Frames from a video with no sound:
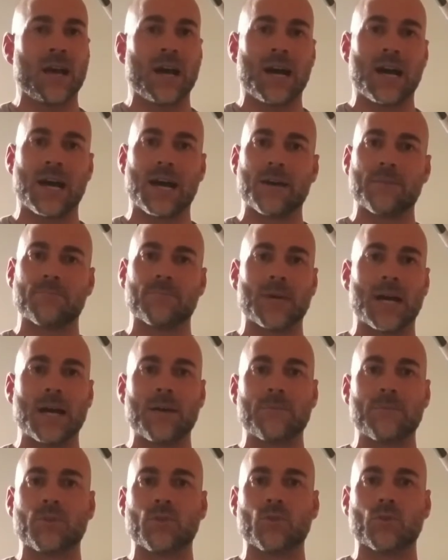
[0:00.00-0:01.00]

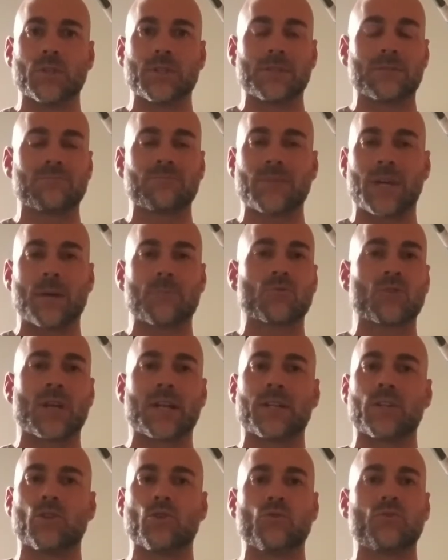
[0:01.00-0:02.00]
I'm
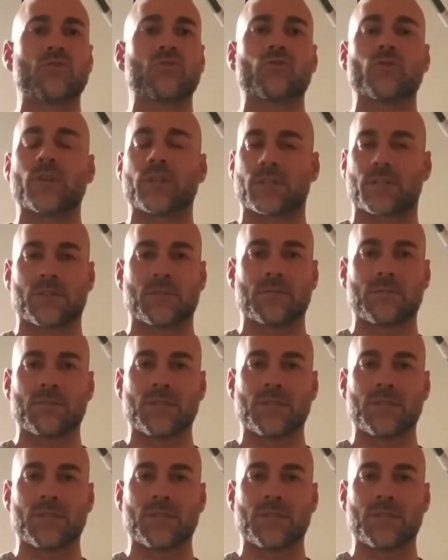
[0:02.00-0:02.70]
trying to do strict.